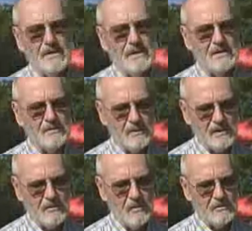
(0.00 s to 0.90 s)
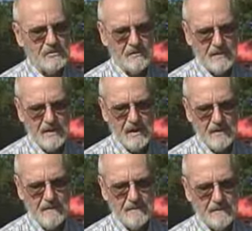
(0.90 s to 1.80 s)
this has been the most severe
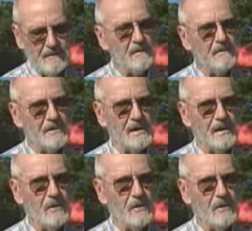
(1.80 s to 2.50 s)
I've seen.